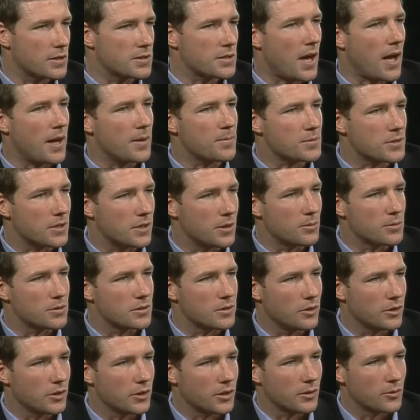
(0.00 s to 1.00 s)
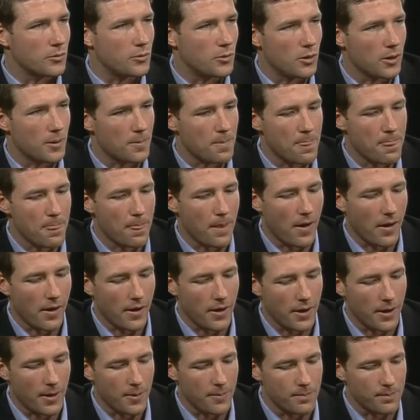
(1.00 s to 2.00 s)
the types that he was looking for.
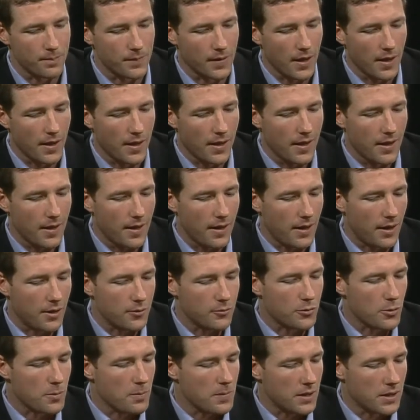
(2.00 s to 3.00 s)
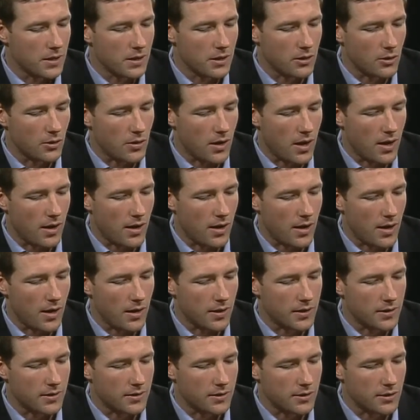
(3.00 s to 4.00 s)
And for me, you know,
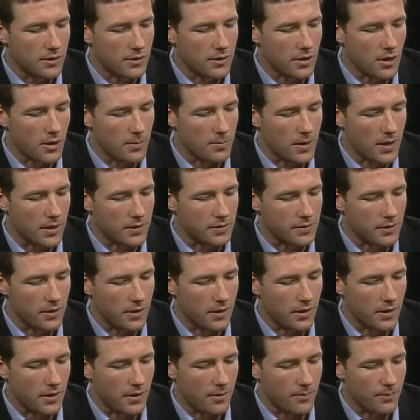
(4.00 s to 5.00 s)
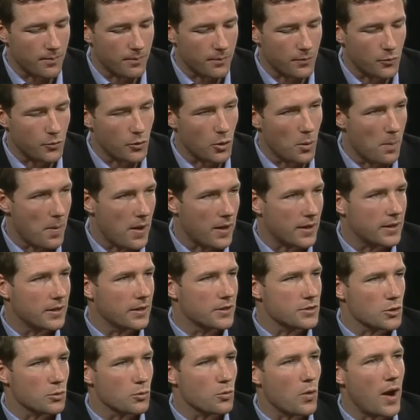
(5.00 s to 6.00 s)
I come at
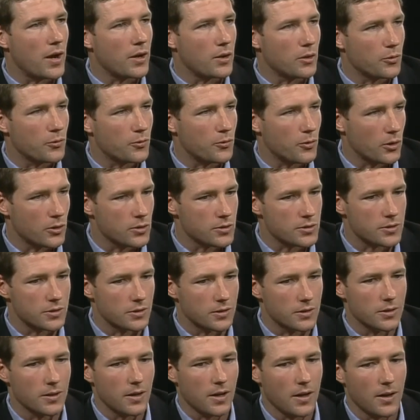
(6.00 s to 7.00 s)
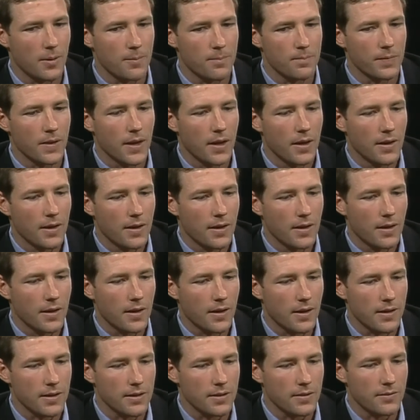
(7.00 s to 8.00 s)
filmmaking as a writer first, and
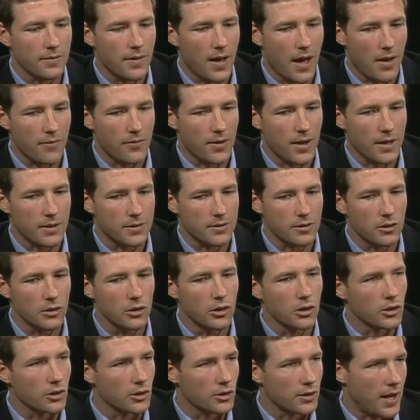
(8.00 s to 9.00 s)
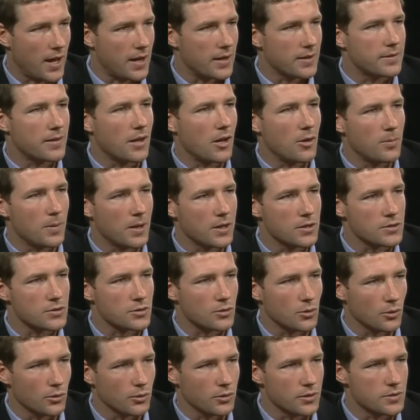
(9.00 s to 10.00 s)
have had to learn how to tell my
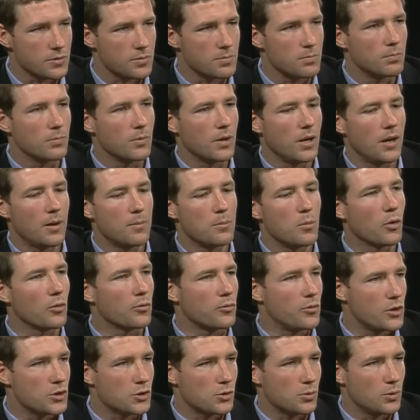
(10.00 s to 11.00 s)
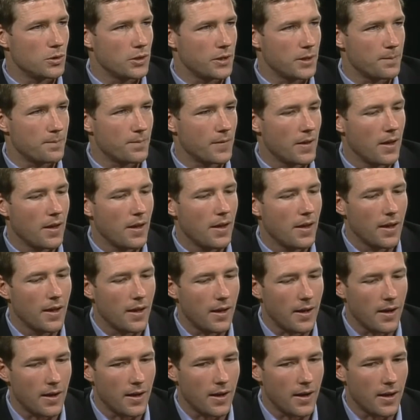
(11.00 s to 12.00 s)
stories more visually.
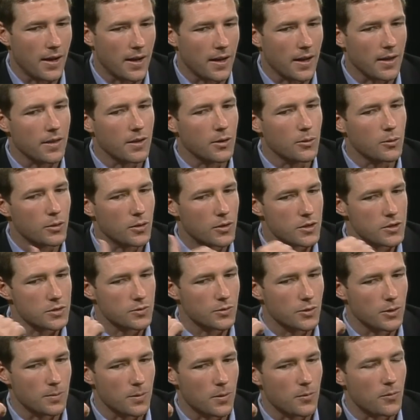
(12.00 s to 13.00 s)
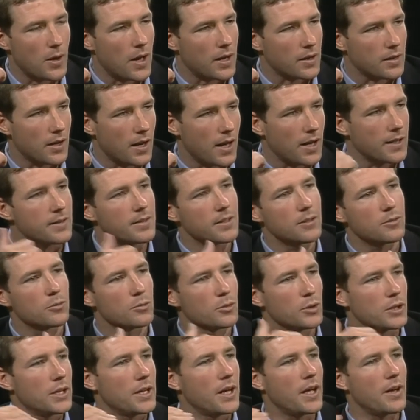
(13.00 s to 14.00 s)
And I think with this film, the fact that I didn't
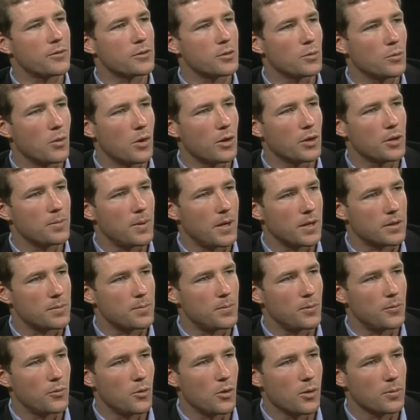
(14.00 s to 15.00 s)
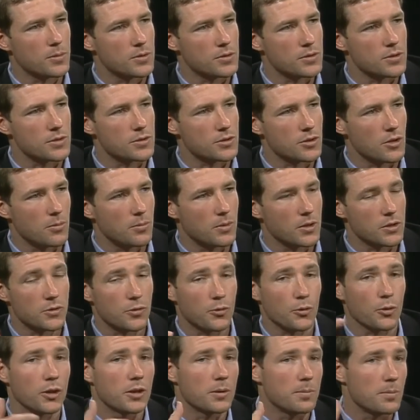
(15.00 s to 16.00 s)
really have to worry about the performances so much
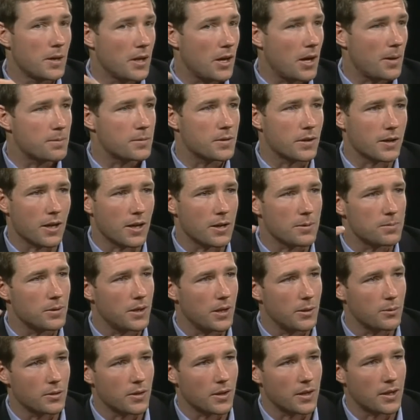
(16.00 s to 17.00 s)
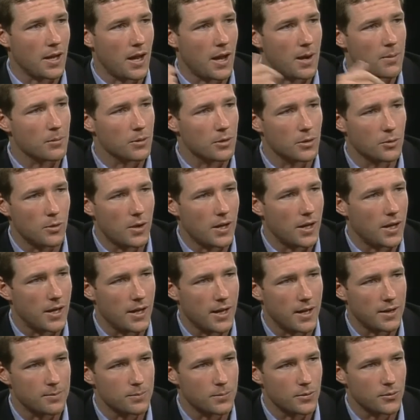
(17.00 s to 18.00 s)
freed me up to kind of play with the camera in a way I
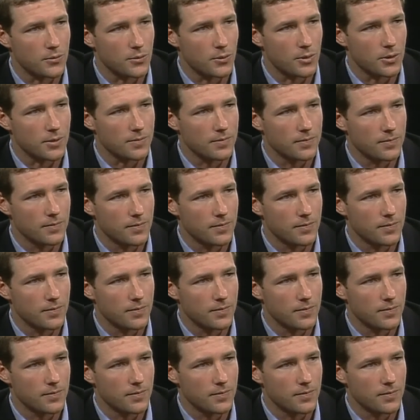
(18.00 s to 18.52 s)
hadn't before.